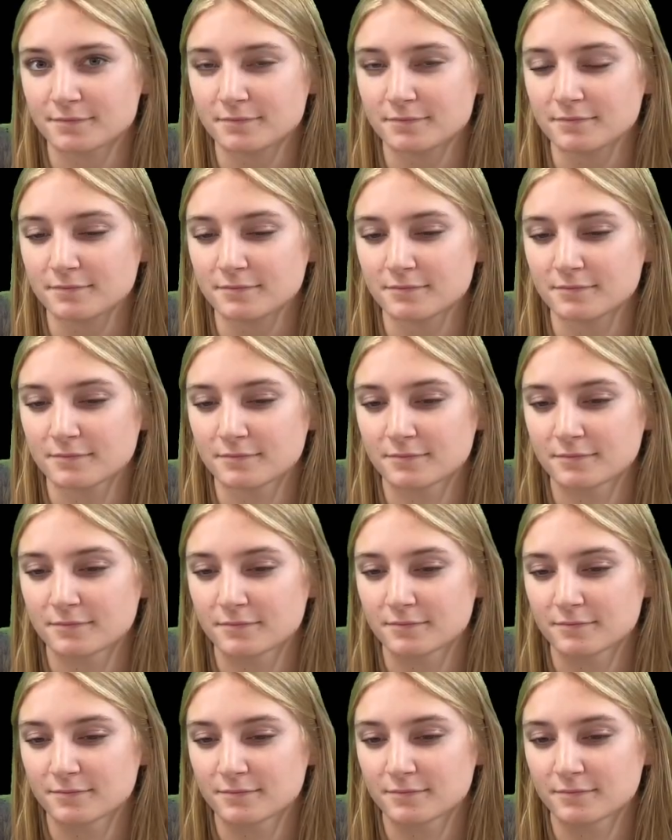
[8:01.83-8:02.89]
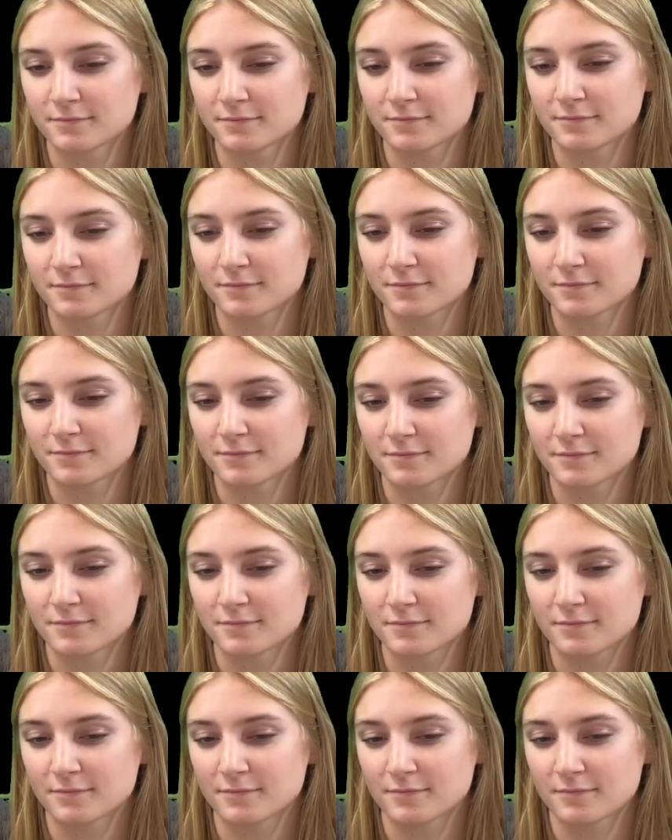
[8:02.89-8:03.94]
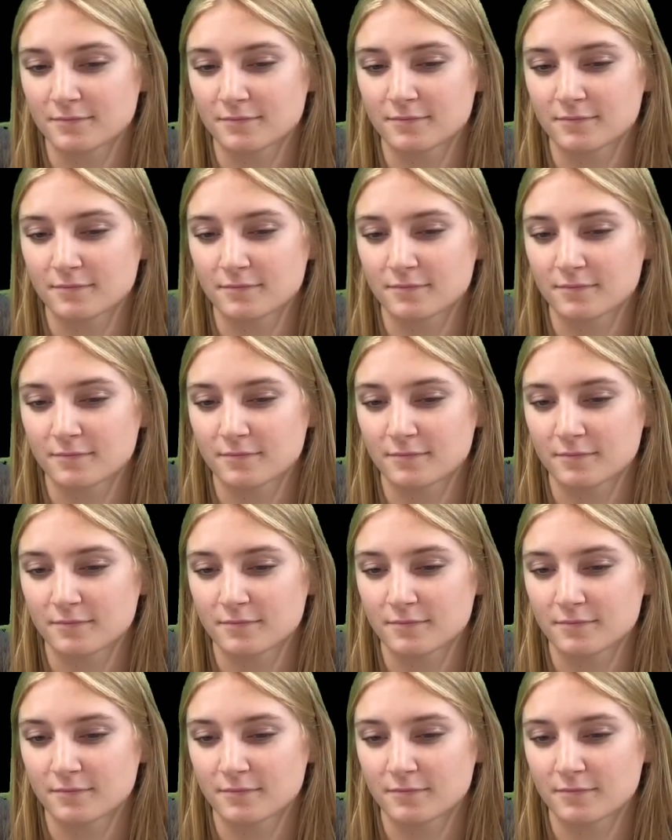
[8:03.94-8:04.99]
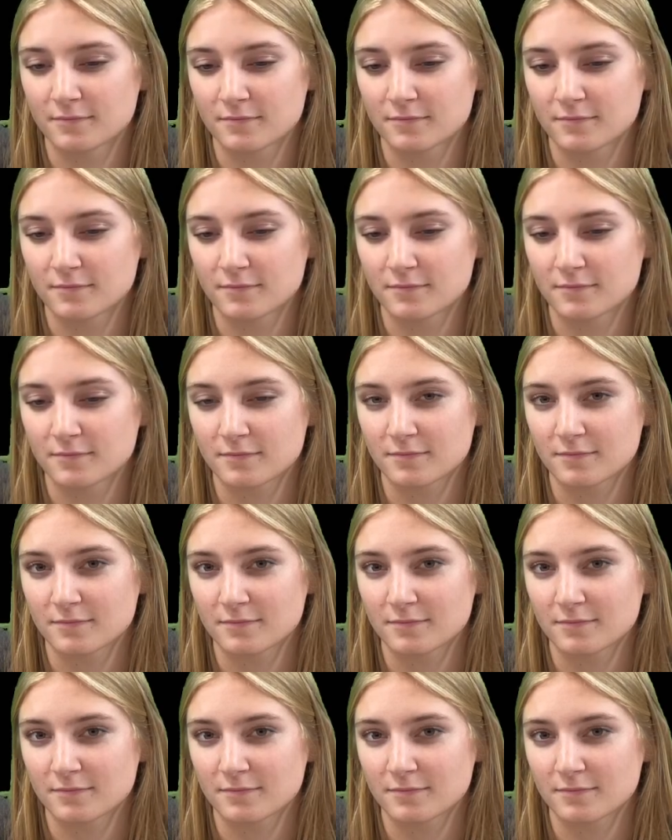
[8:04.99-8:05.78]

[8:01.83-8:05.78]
(silent)